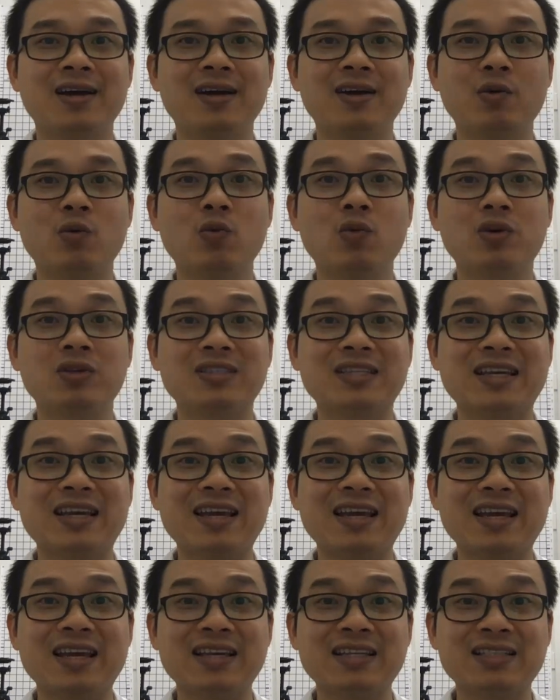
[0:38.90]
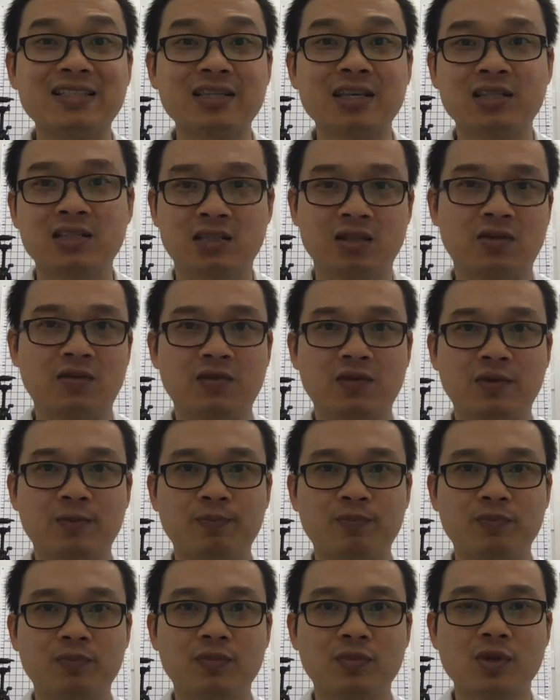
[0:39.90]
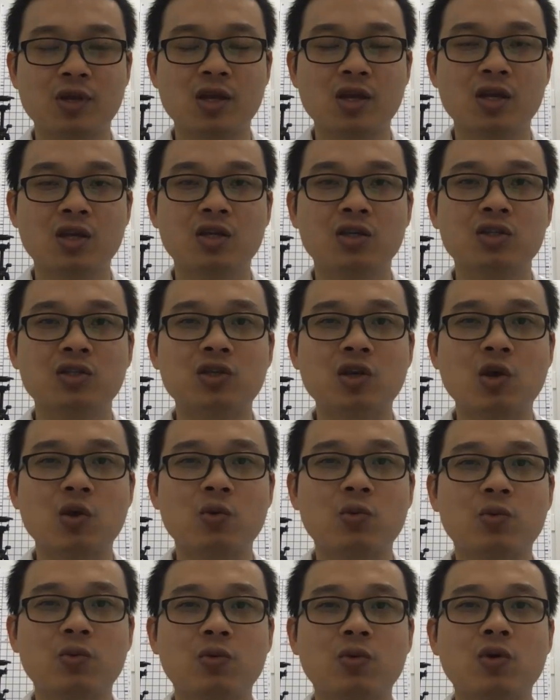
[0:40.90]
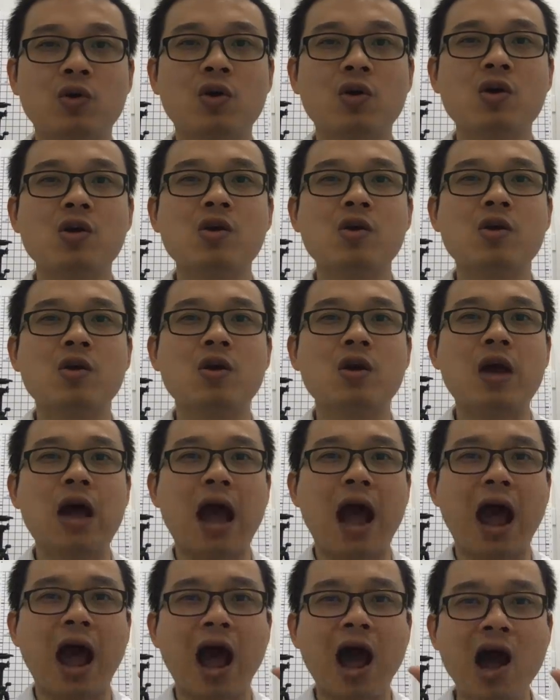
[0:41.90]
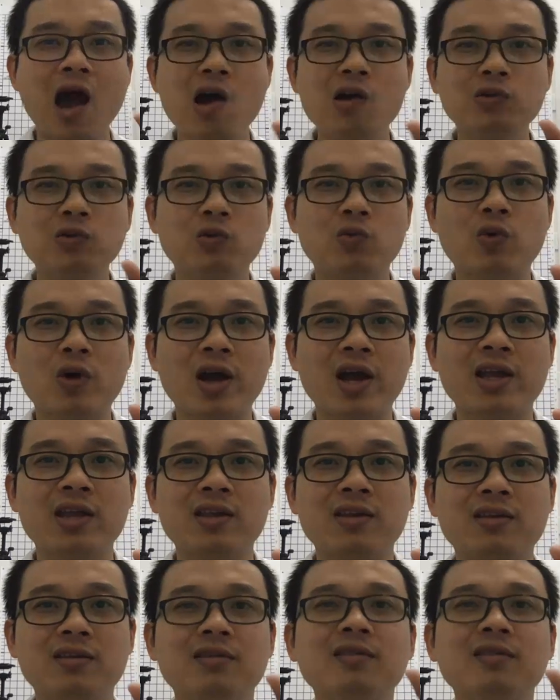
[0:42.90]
was excessive. So how do I